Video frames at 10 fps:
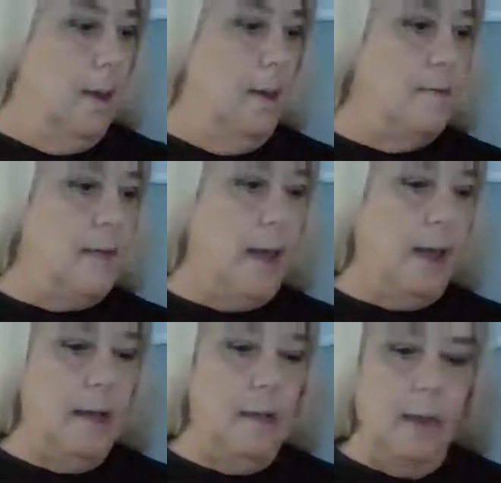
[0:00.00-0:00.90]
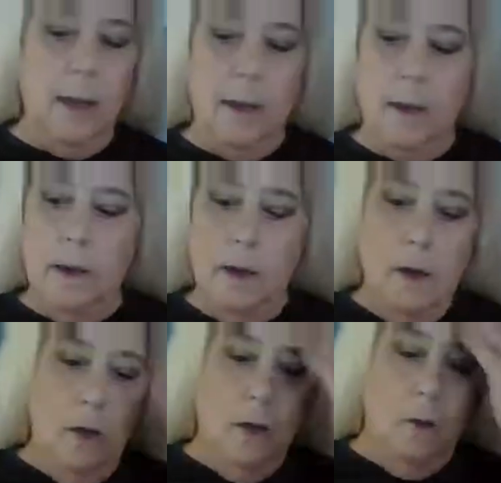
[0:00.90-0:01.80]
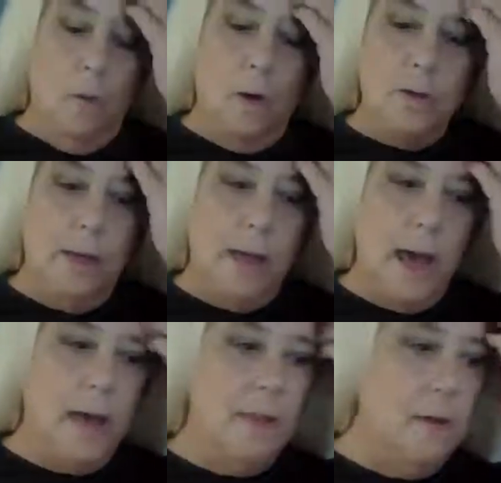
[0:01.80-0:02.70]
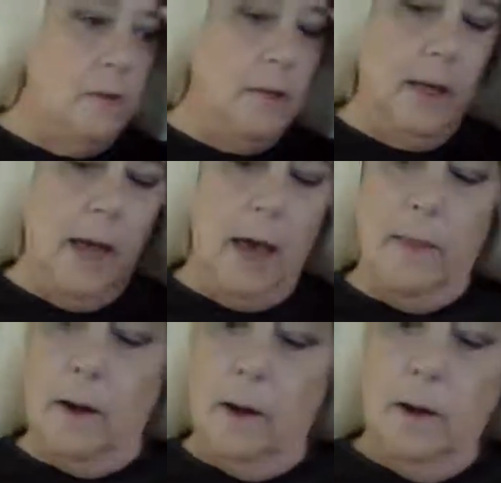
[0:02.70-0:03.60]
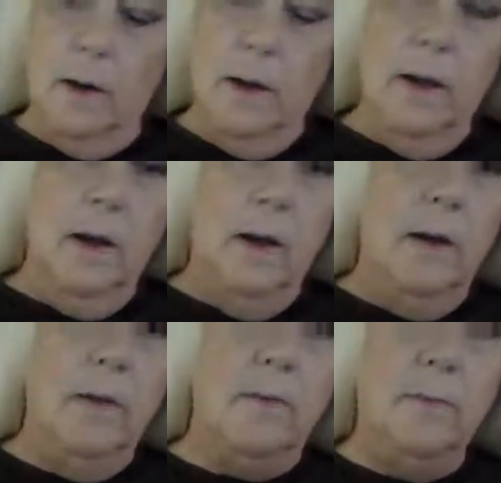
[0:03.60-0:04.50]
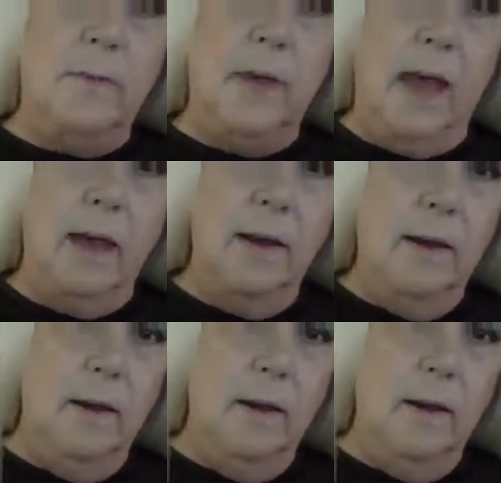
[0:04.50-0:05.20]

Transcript: Secondly, you'll want to gather together some sand,